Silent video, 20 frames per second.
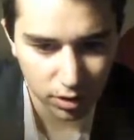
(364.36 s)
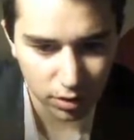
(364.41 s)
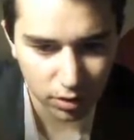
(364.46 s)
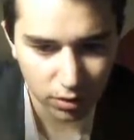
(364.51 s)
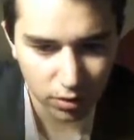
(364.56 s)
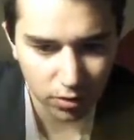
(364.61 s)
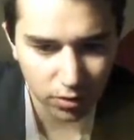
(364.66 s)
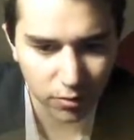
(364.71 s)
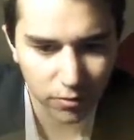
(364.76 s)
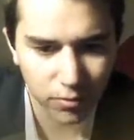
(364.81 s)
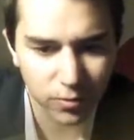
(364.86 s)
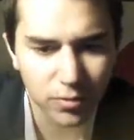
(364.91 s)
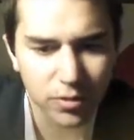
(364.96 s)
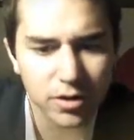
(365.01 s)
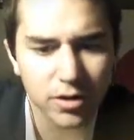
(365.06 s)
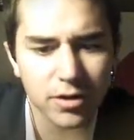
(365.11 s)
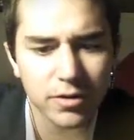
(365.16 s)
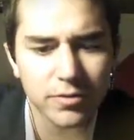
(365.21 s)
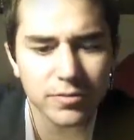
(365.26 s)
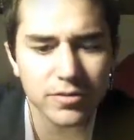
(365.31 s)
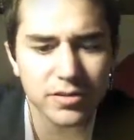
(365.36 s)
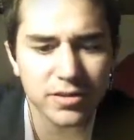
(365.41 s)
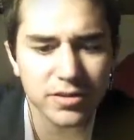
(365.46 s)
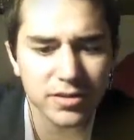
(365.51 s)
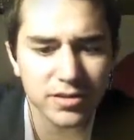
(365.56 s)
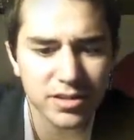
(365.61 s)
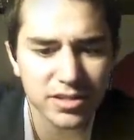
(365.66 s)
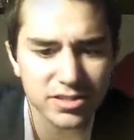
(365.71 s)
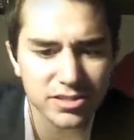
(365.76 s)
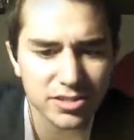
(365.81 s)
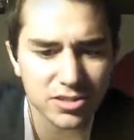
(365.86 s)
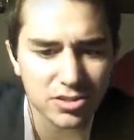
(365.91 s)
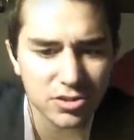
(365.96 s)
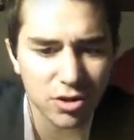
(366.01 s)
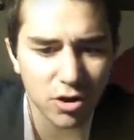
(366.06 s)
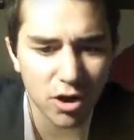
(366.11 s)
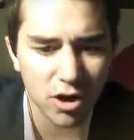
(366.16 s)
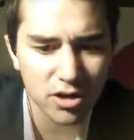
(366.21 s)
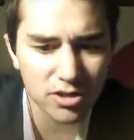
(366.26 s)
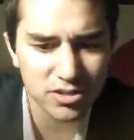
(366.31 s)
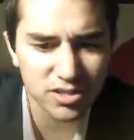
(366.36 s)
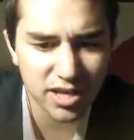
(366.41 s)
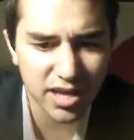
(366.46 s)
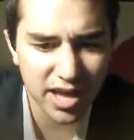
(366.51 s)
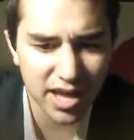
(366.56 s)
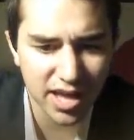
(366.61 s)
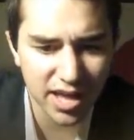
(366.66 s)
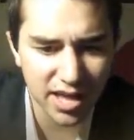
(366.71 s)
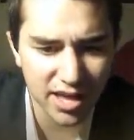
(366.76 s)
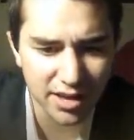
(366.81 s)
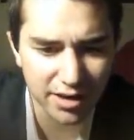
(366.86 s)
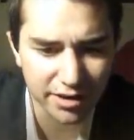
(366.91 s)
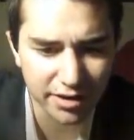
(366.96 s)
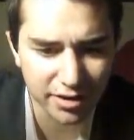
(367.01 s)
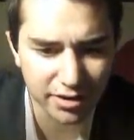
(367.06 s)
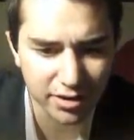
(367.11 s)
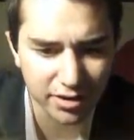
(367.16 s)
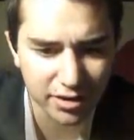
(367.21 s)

Oh, that's a dog's head.